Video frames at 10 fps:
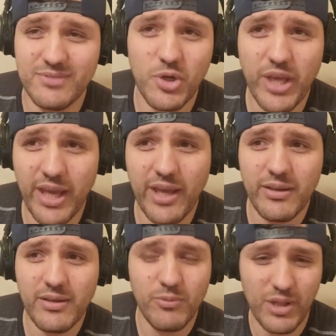okay,
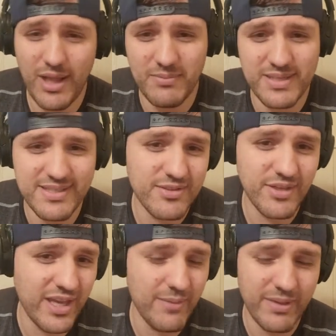well, I'm listening
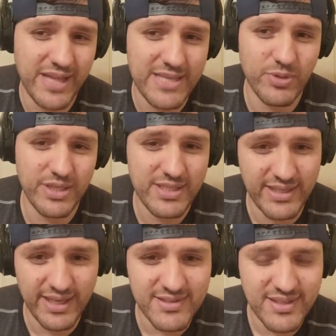to him and that's what he
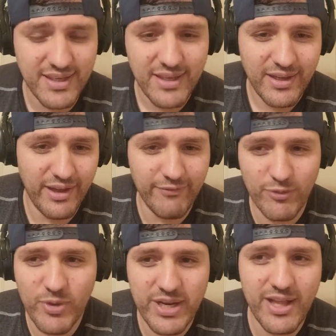says.
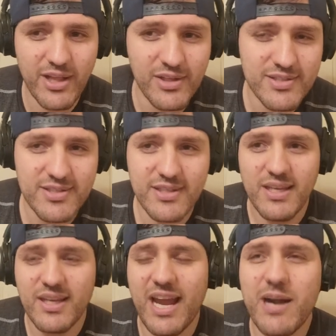Everyone else,
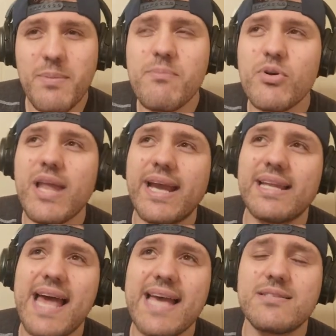I remember
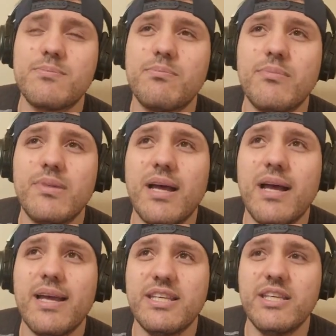like last
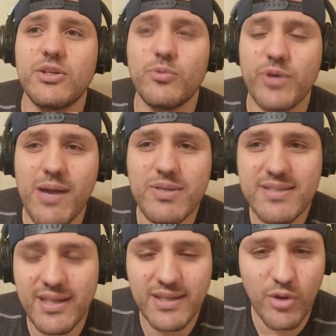uh, year when I was
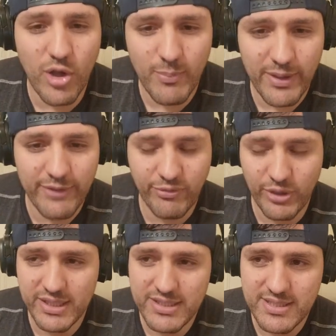telling all my
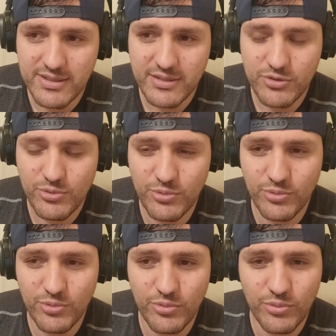friends to
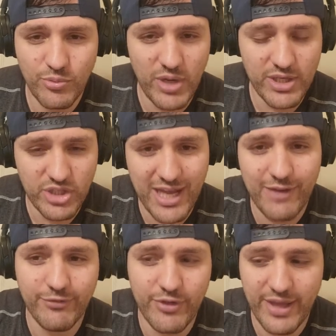watch
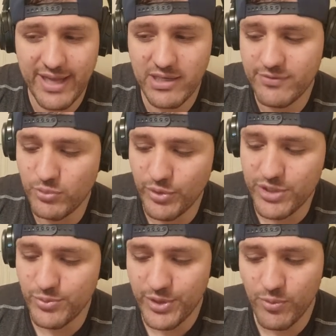out for the end of twenty
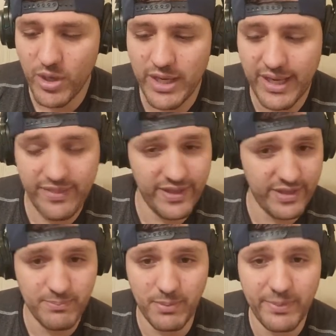twenty-one and
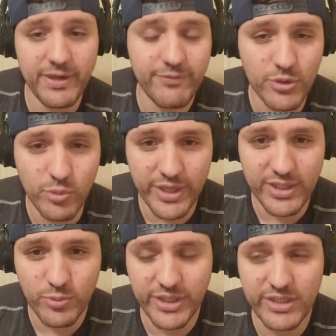then prepare for
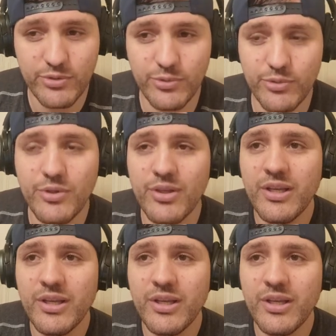twenty twenty-two.